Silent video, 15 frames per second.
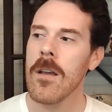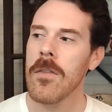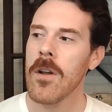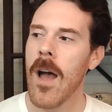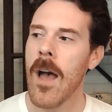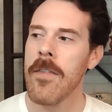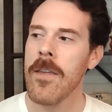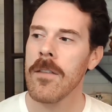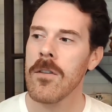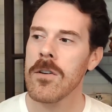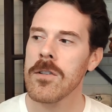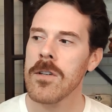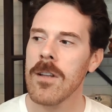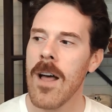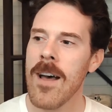There, I think
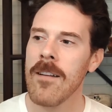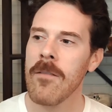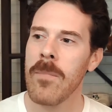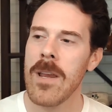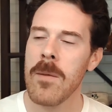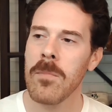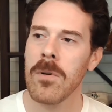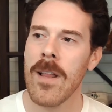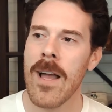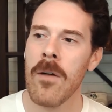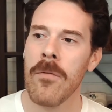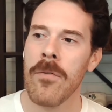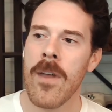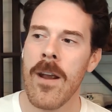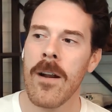there's a lot of people
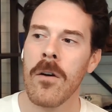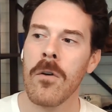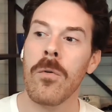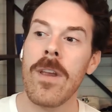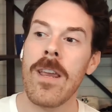out there who,